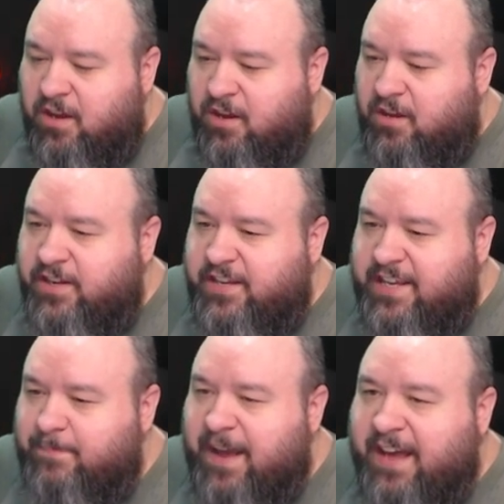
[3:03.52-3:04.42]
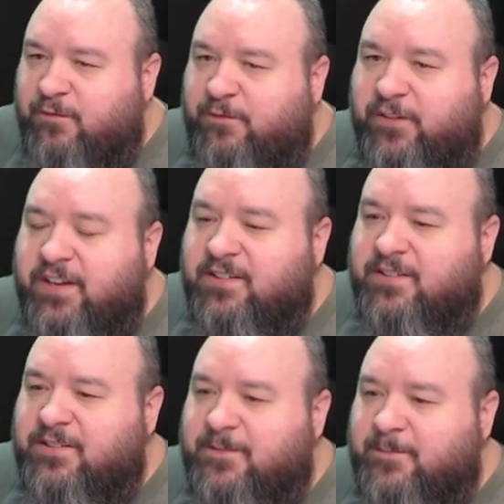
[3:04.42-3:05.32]
on the
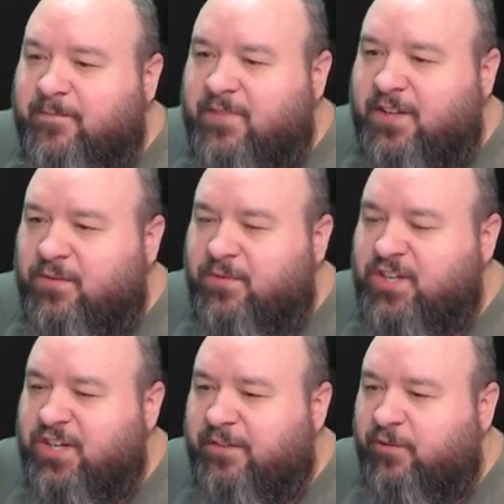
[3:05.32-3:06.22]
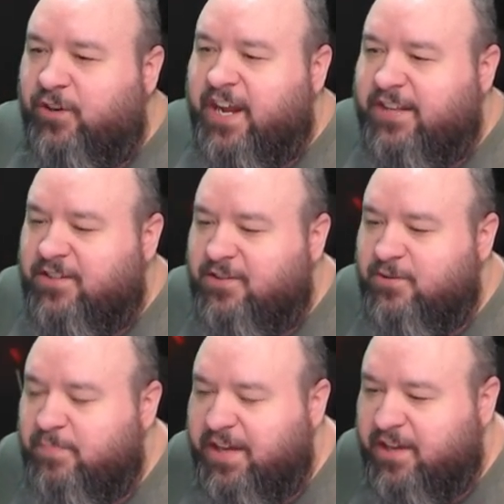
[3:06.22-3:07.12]
battlefield which I forgot to
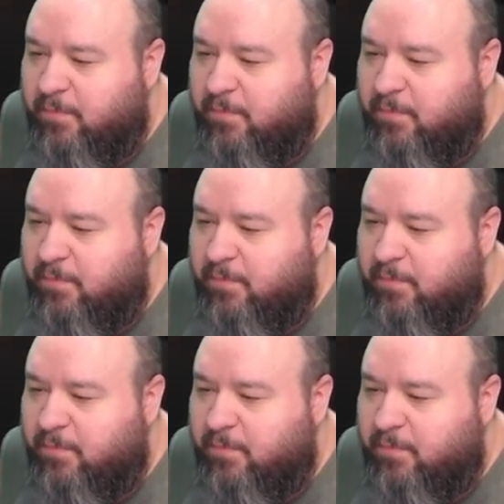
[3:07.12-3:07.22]
pick an